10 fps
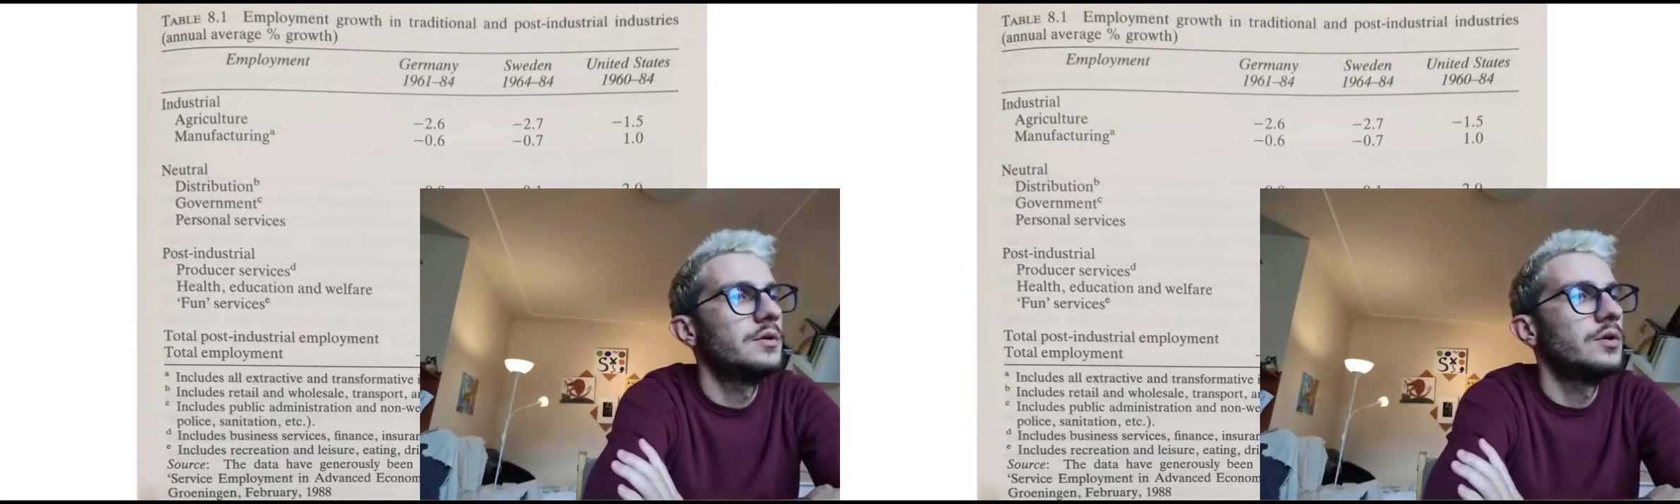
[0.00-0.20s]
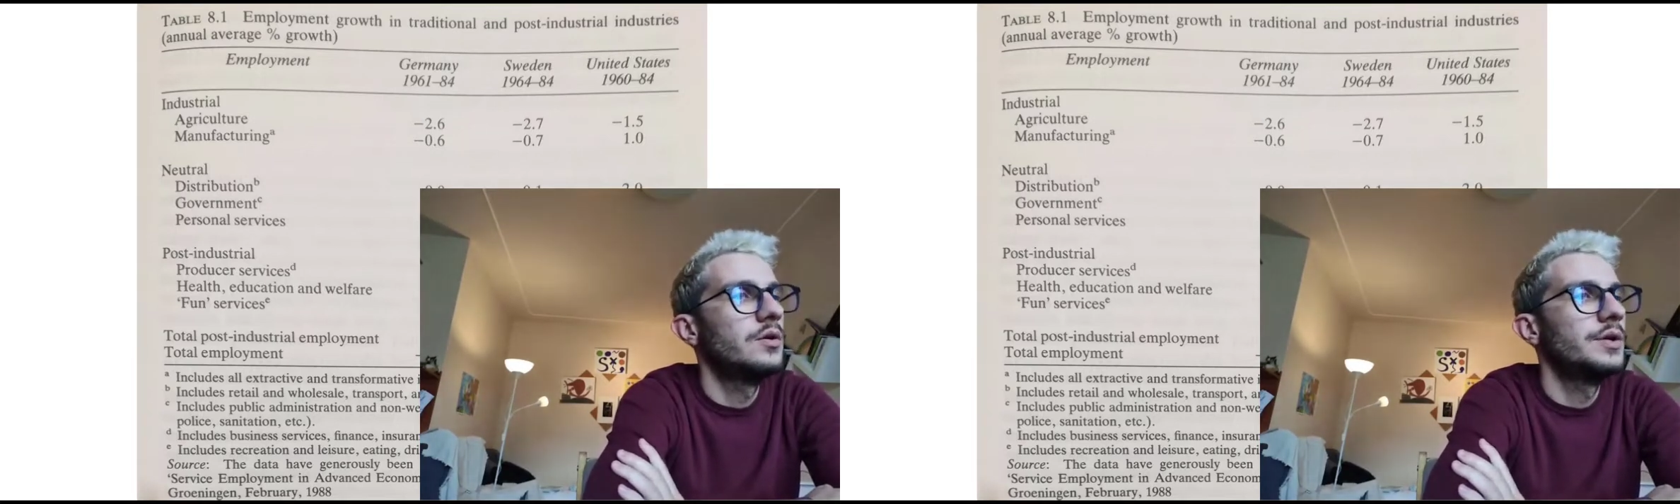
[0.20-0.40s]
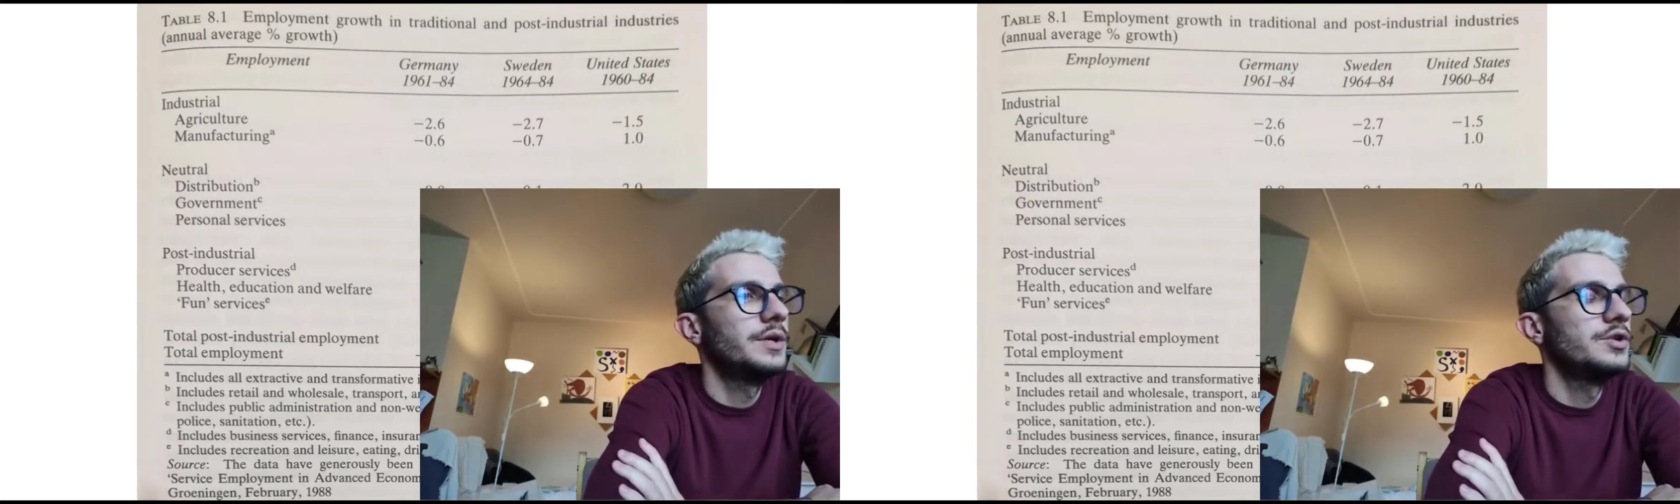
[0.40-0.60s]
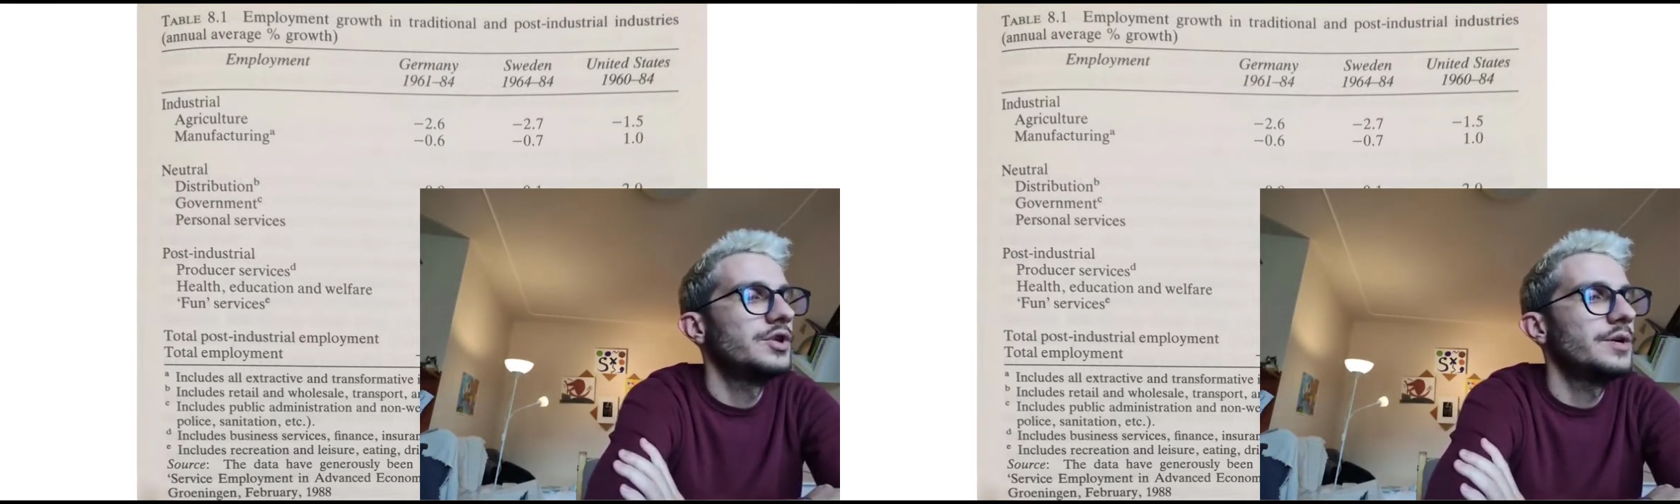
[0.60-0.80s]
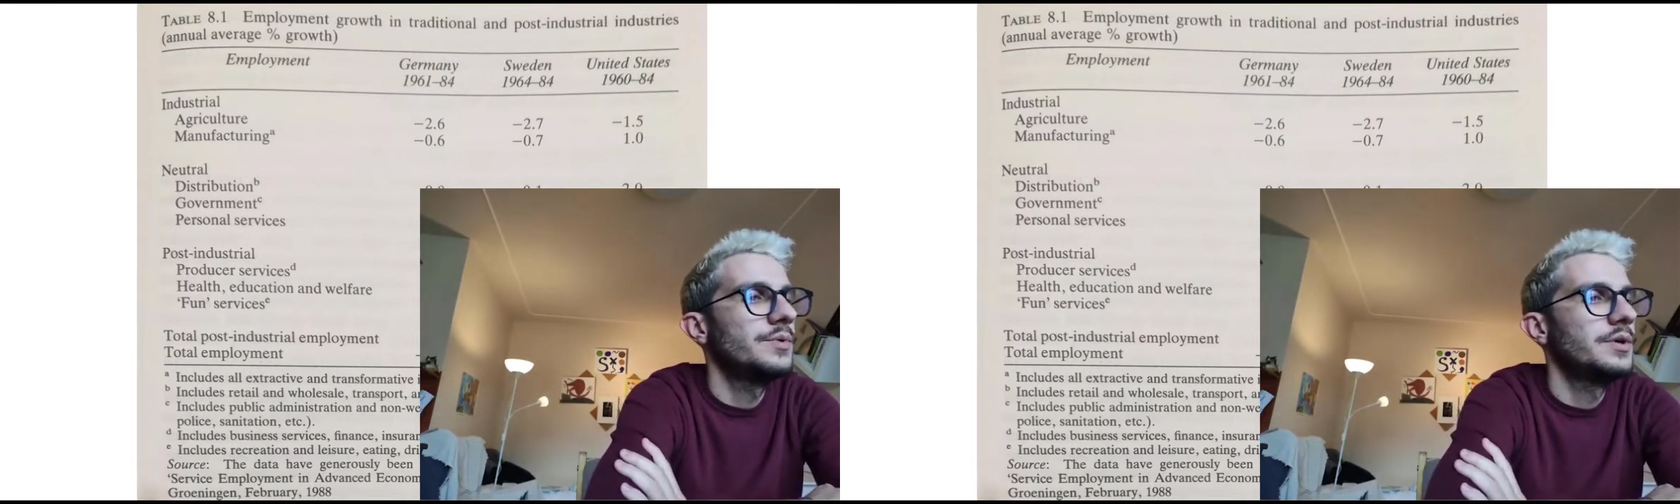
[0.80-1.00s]
only in
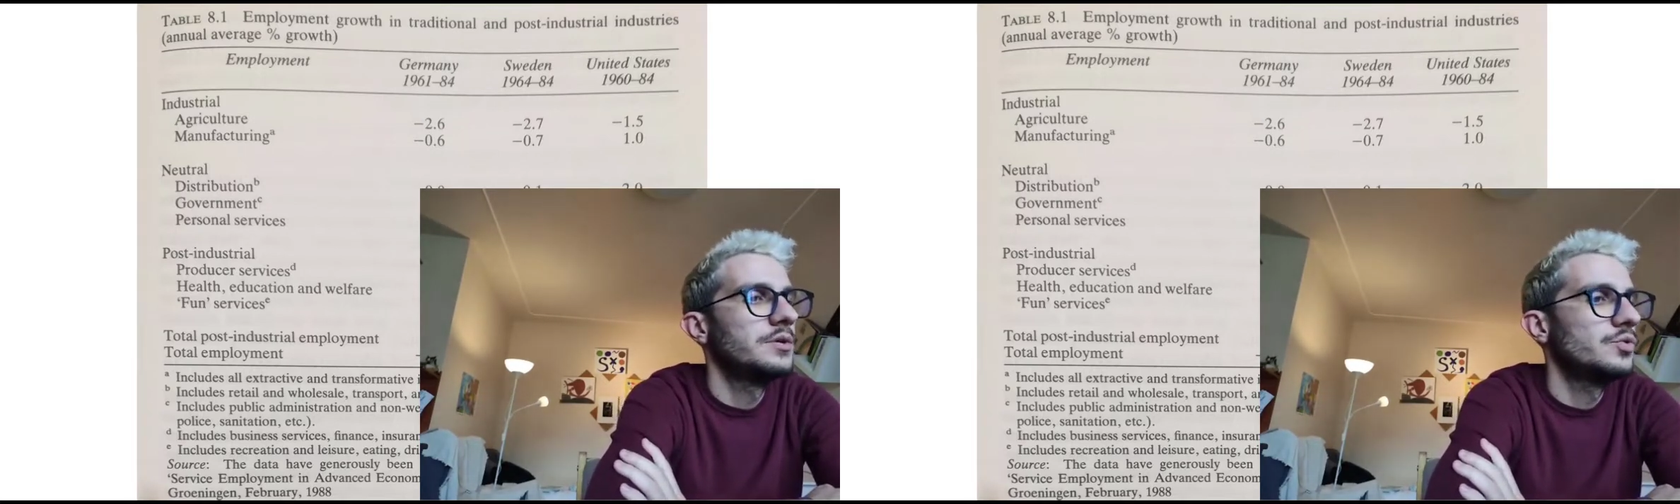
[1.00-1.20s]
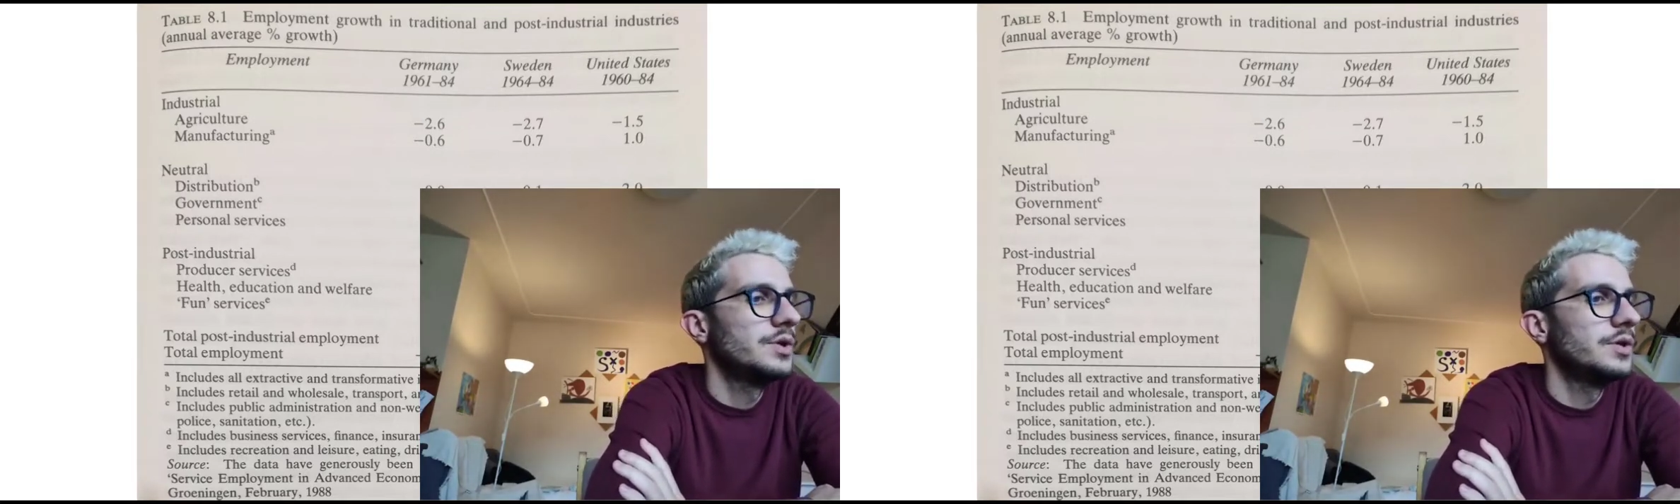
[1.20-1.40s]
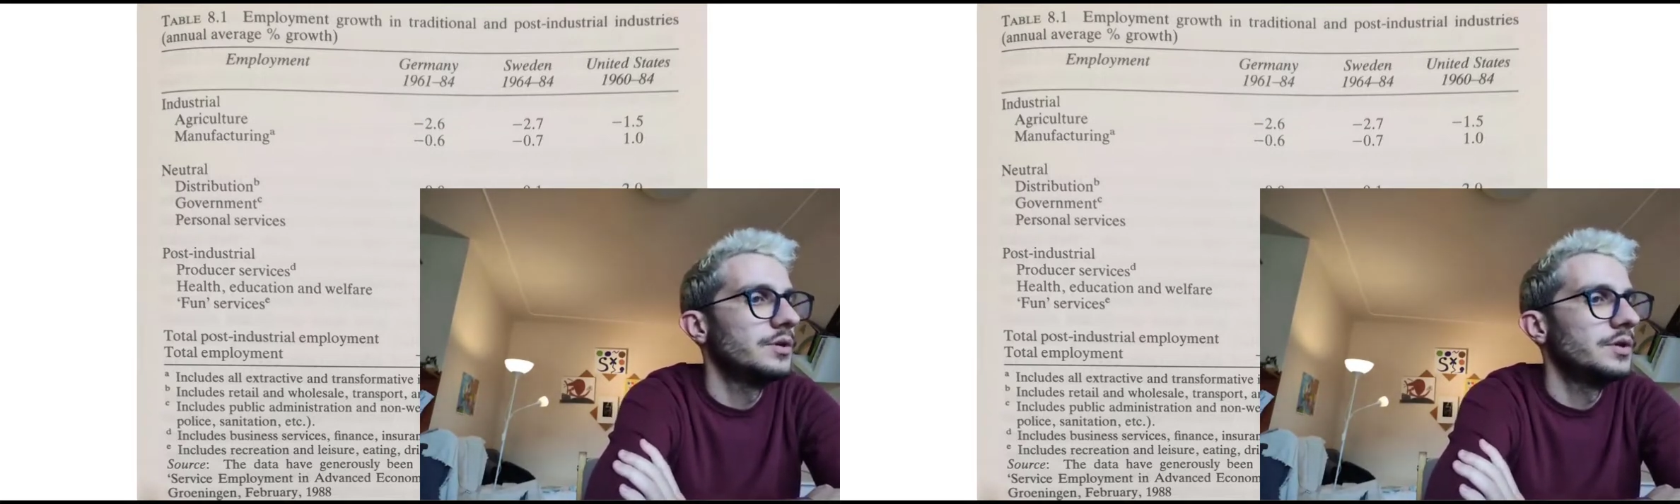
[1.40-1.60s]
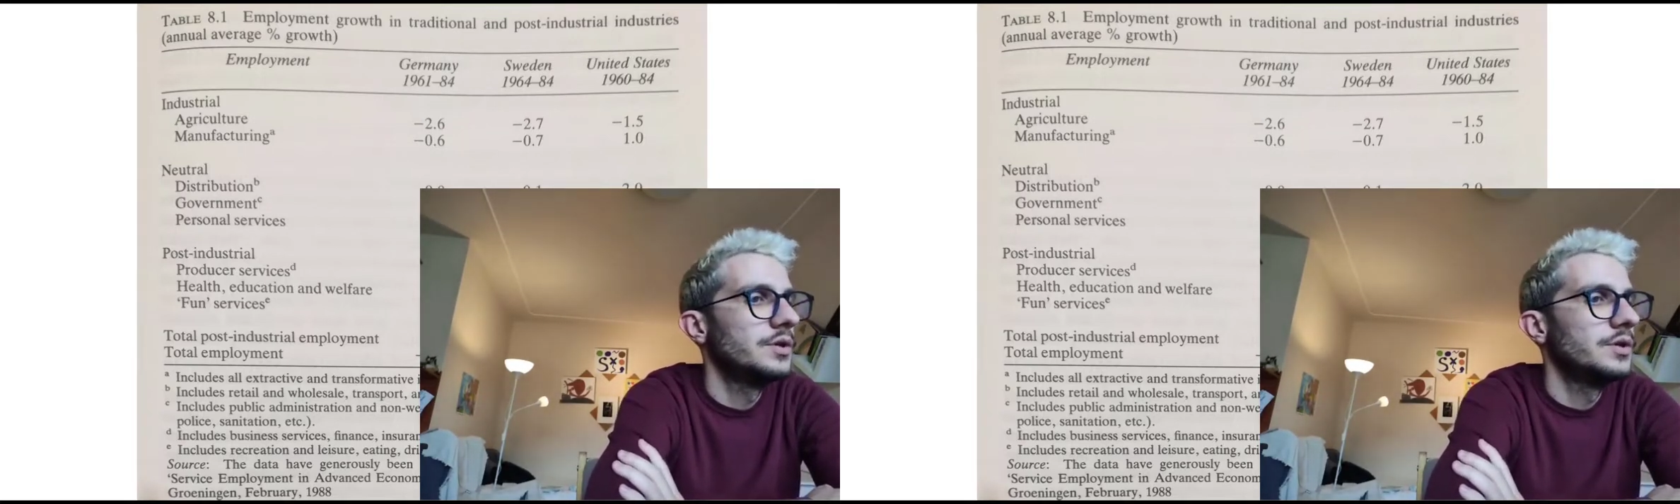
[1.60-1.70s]
Germany and Sweden.